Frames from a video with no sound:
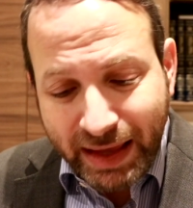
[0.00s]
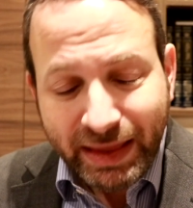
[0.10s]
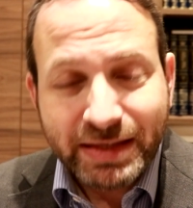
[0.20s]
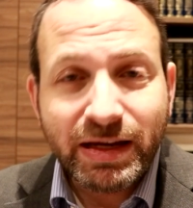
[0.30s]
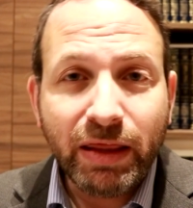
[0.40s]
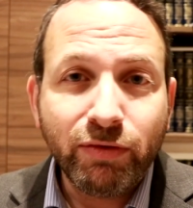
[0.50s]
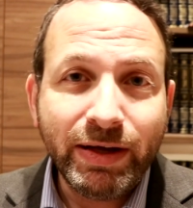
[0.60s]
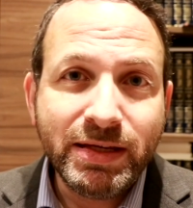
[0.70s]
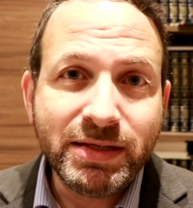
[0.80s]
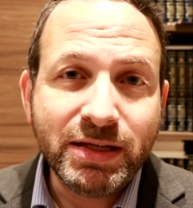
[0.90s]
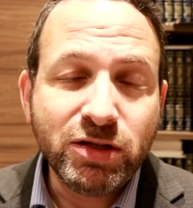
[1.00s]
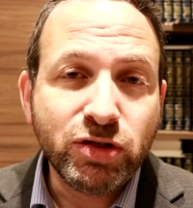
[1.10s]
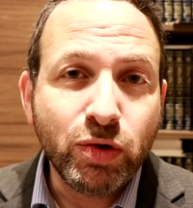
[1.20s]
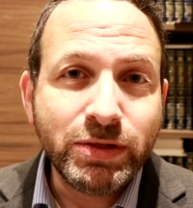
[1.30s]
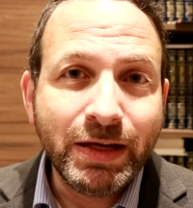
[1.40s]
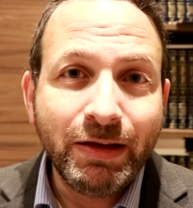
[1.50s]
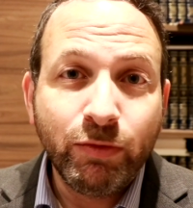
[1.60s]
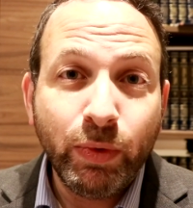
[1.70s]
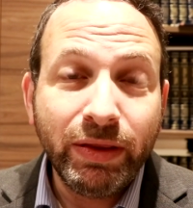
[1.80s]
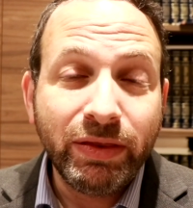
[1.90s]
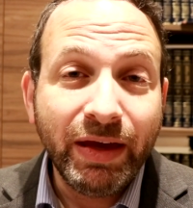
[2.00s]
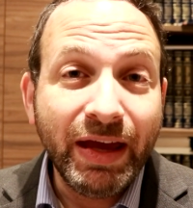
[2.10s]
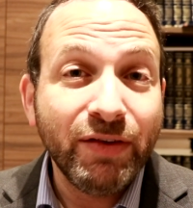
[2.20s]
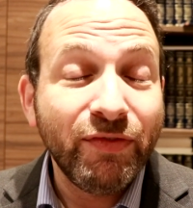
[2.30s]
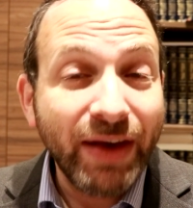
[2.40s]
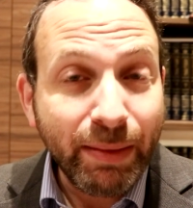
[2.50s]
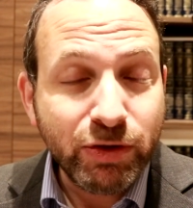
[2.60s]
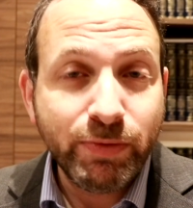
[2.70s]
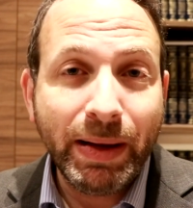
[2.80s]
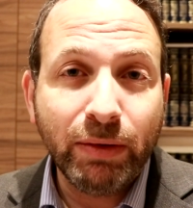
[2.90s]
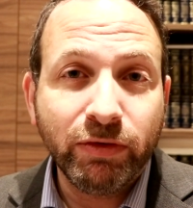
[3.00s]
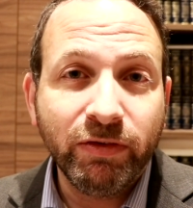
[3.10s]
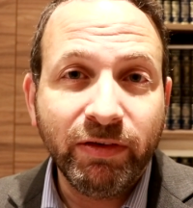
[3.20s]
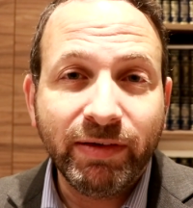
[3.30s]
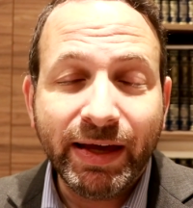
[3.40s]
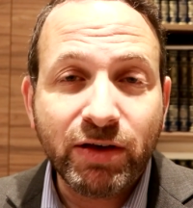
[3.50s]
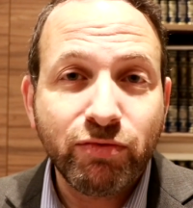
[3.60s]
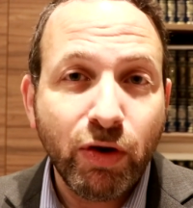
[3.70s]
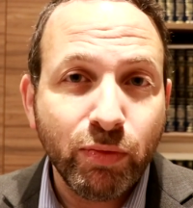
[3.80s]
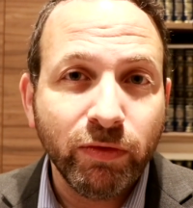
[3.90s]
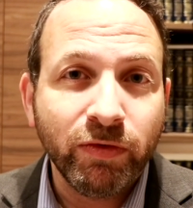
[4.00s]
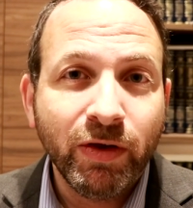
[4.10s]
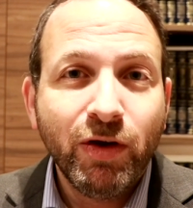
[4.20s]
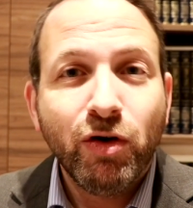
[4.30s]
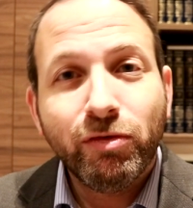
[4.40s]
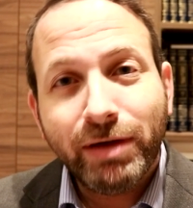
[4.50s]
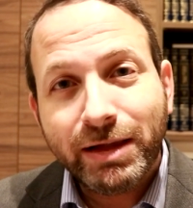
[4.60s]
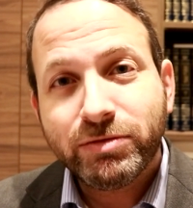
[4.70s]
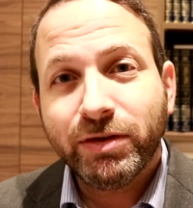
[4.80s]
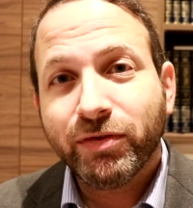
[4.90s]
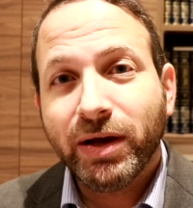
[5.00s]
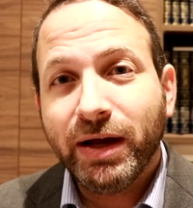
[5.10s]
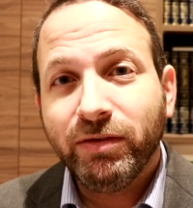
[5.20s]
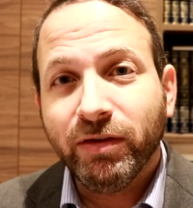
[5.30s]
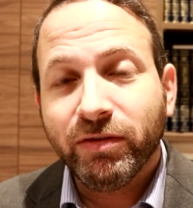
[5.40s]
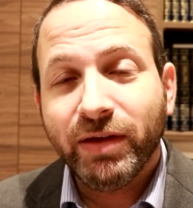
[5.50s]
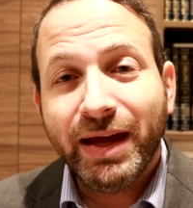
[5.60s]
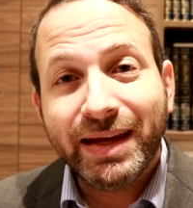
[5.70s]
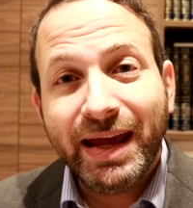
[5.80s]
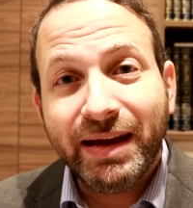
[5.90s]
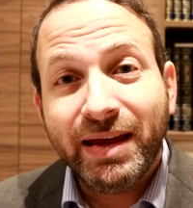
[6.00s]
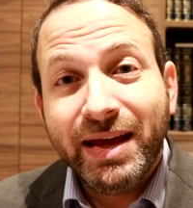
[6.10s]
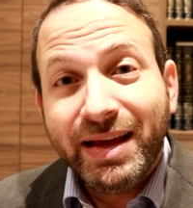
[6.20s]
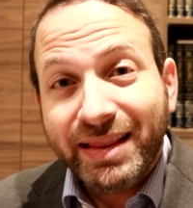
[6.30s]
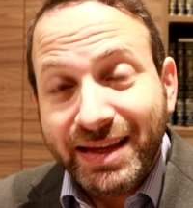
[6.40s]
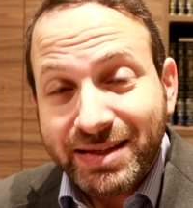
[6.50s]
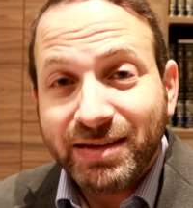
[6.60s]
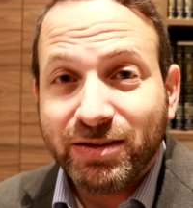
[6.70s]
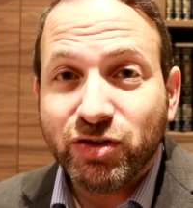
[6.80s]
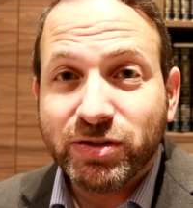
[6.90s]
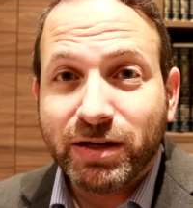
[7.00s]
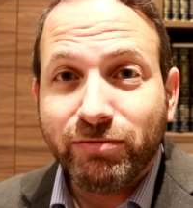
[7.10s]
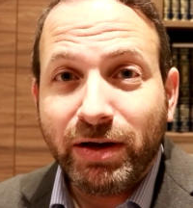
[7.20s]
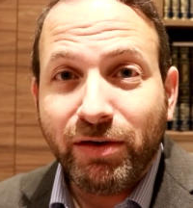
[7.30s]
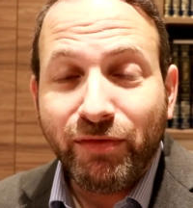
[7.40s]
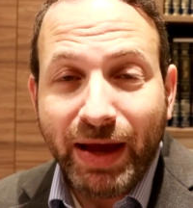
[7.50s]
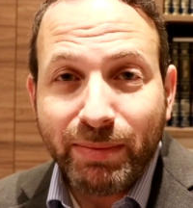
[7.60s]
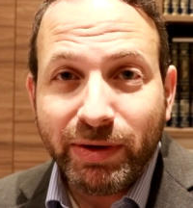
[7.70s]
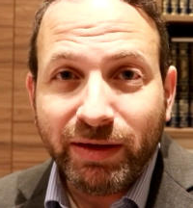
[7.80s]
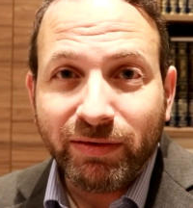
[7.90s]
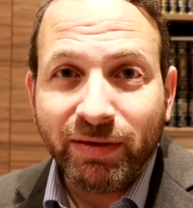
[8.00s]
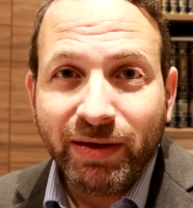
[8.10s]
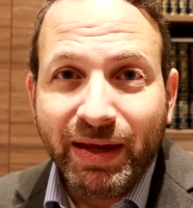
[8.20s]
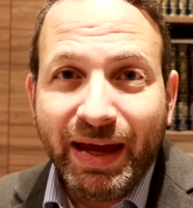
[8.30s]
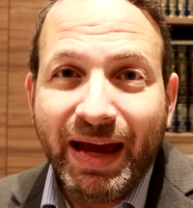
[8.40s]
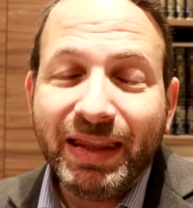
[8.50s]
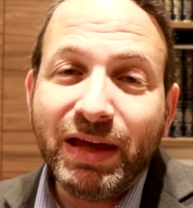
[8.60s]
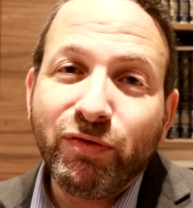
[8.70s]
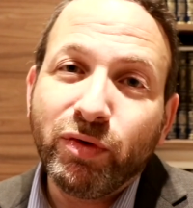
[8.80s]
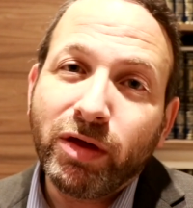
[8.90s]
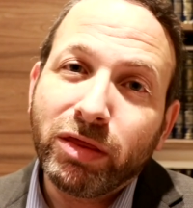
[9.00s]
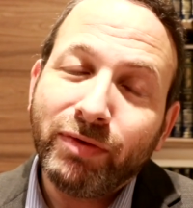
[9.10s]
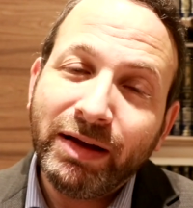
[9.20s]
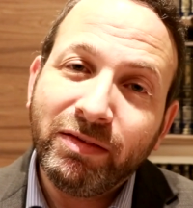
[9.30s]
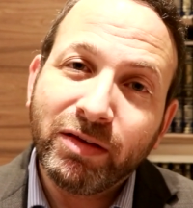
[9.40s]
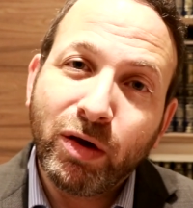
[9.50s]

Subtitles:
There's an arthritis that's associated with inflammatory bowel disease like Crohn's or ulcerative colitis. And again, these conditions can run in families, and therefore the arthritis that